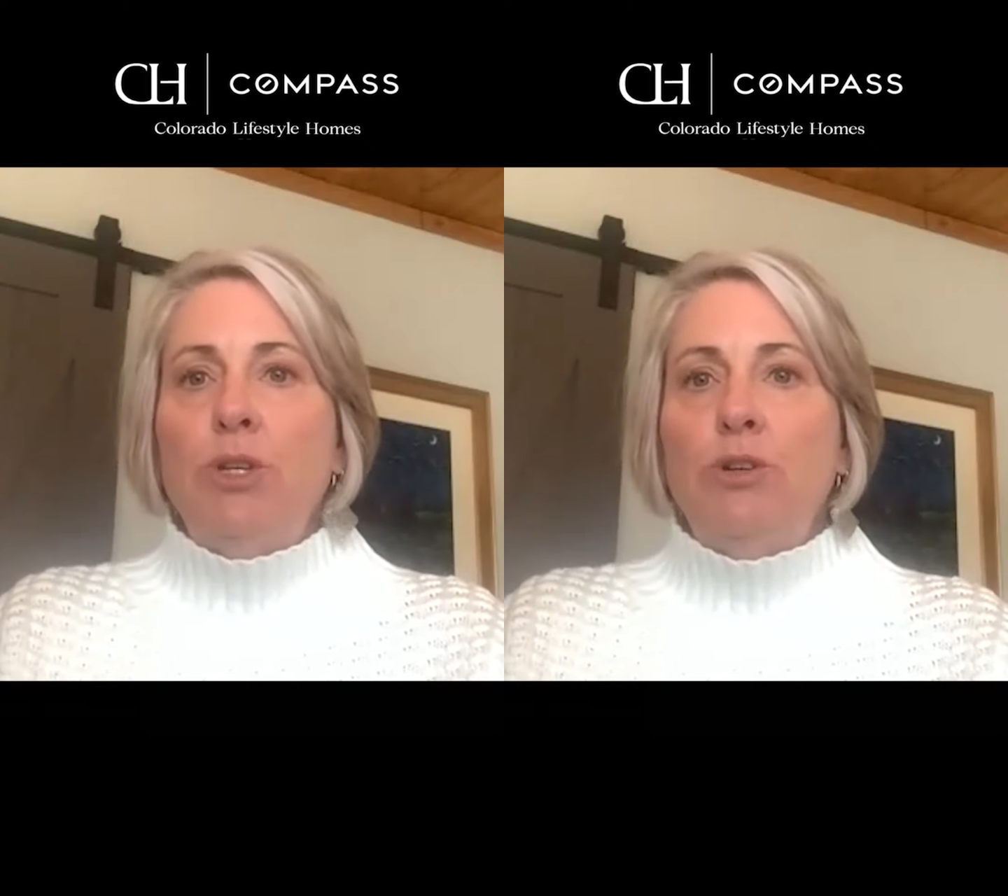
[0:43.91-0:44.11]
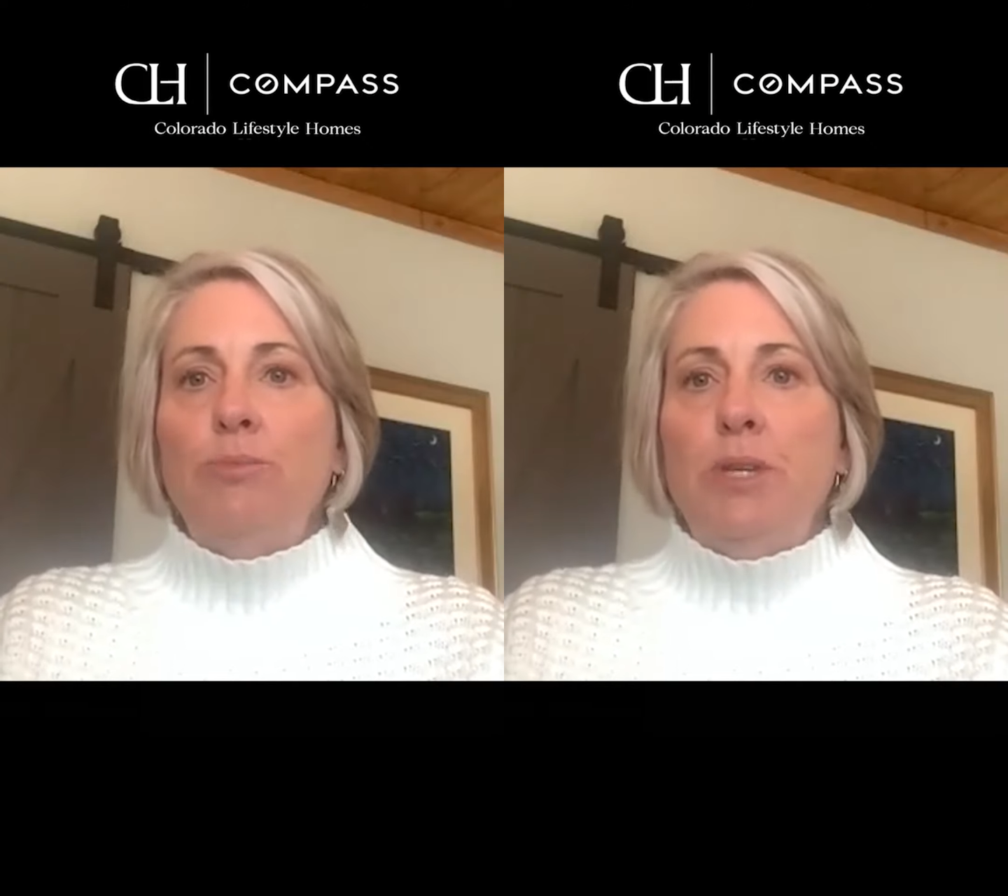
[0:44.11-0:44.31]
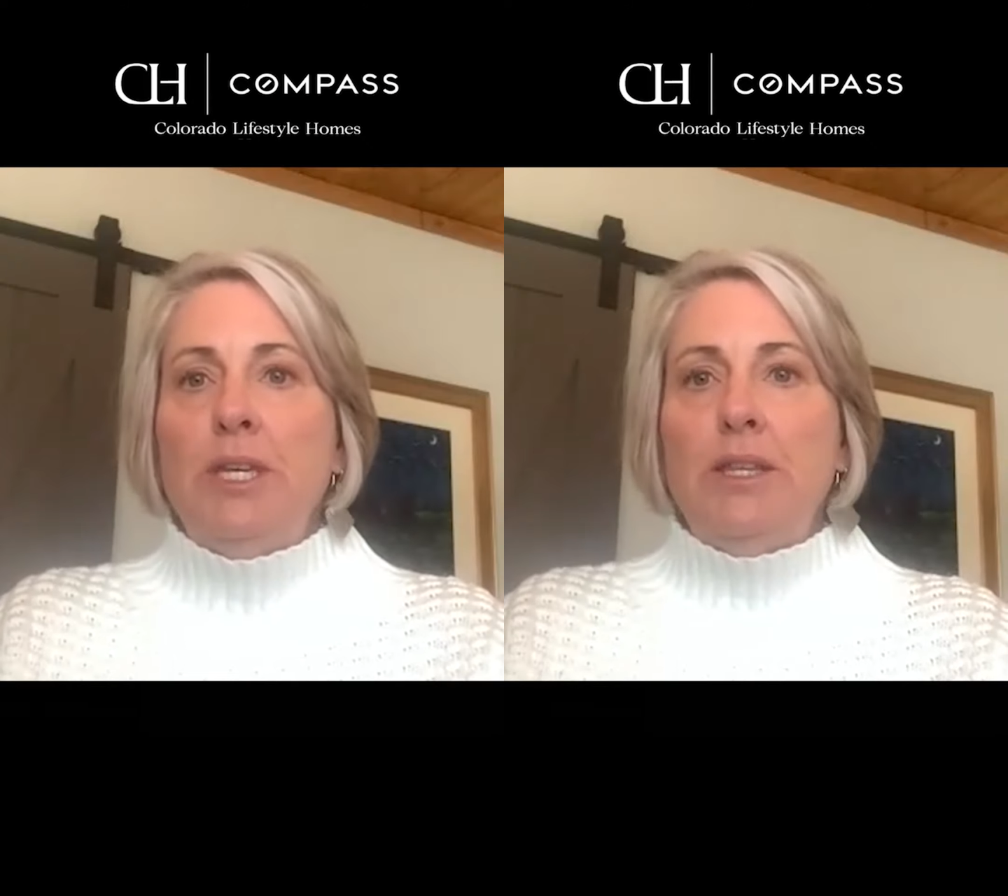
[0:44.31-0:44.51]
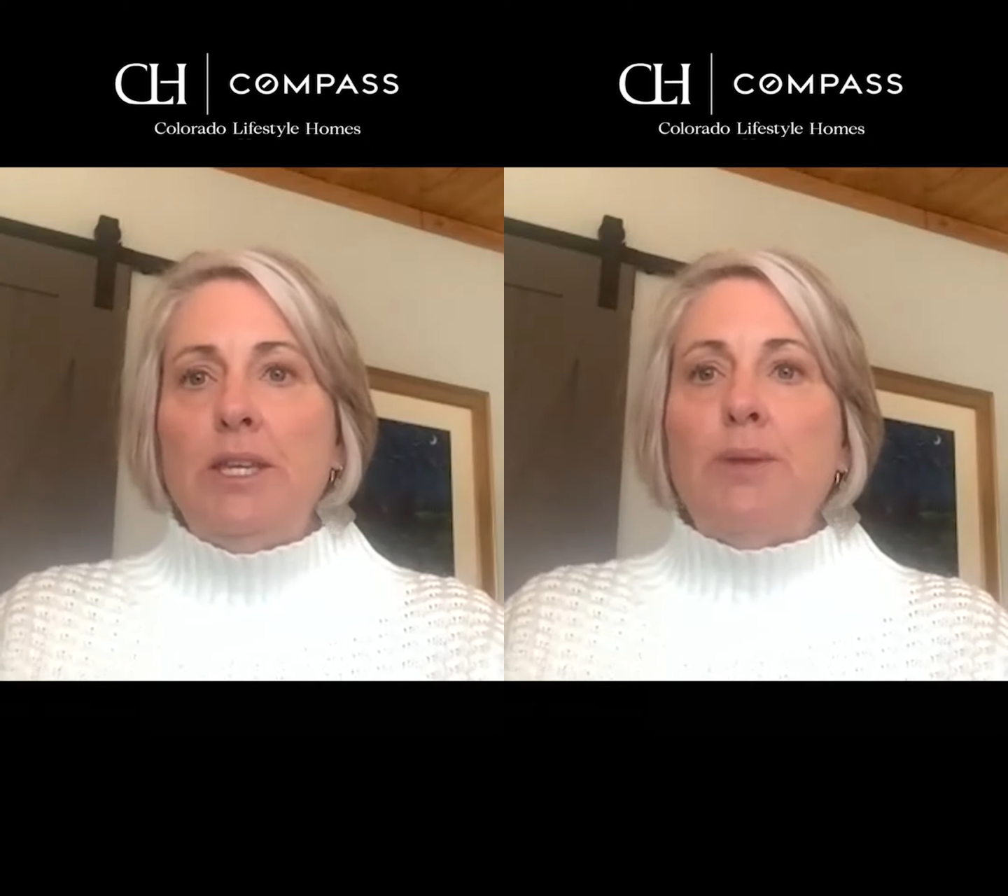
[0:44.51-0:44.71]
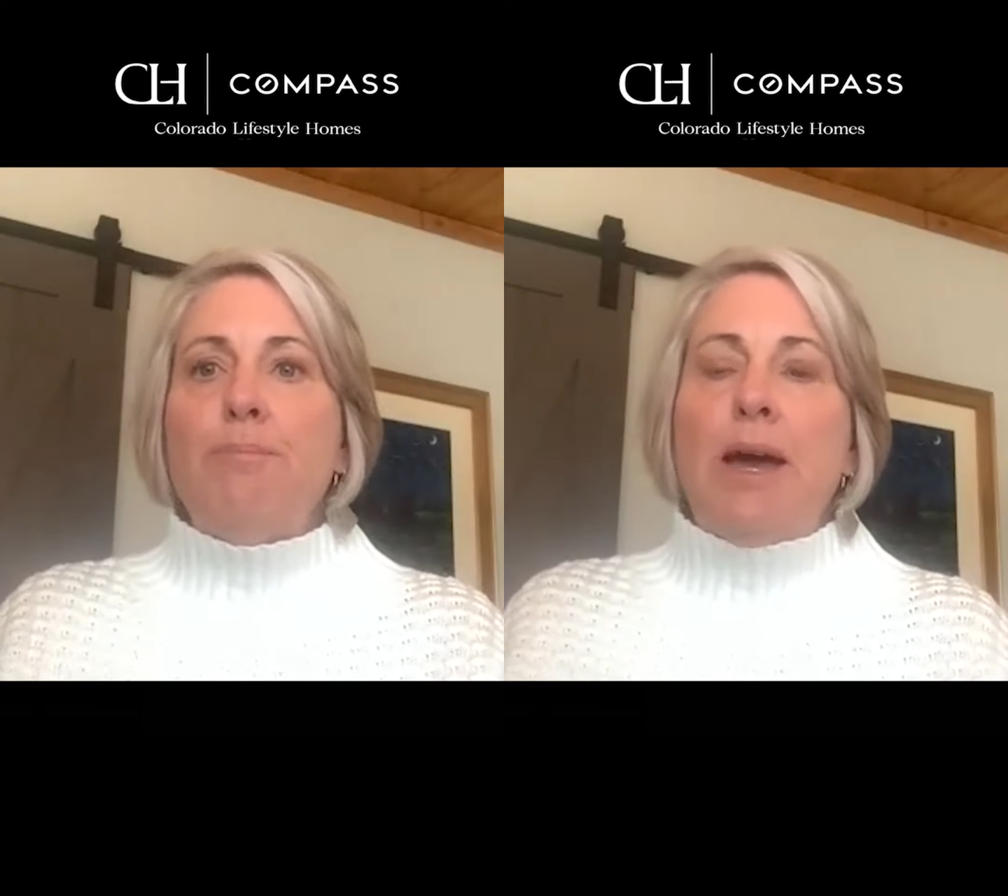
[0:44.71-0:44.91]
it'll be
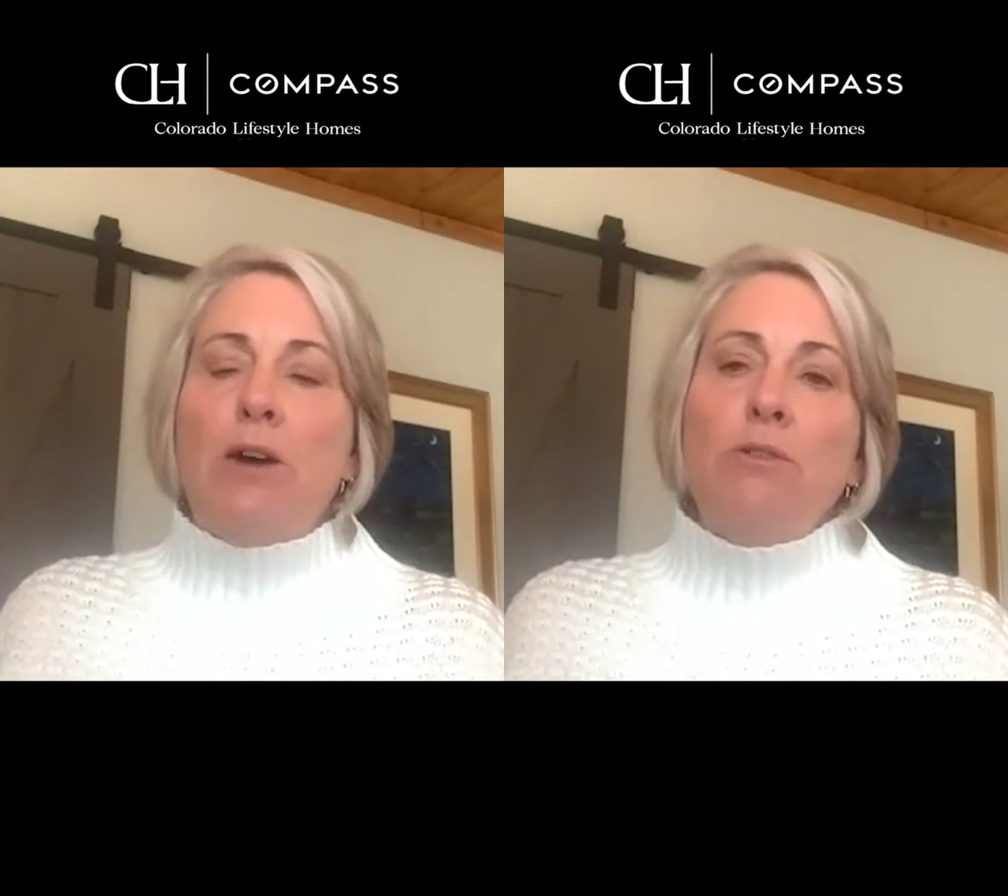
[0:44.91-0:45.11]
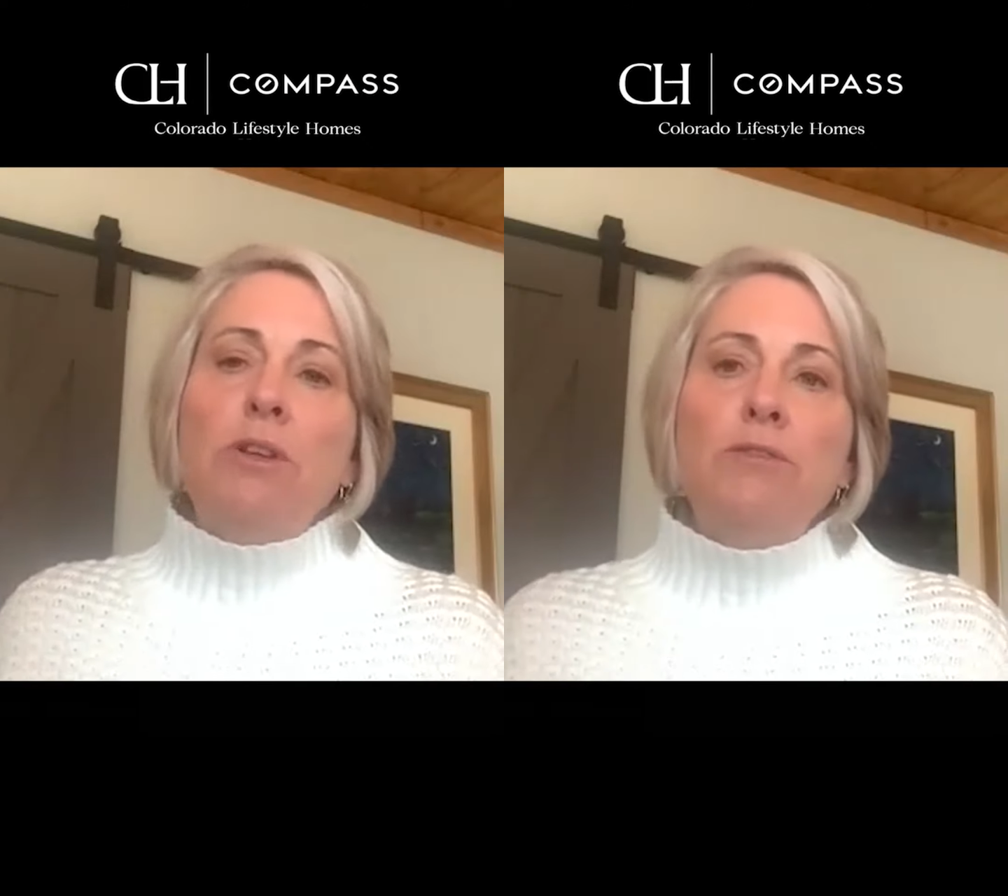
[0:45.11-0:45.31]
the amount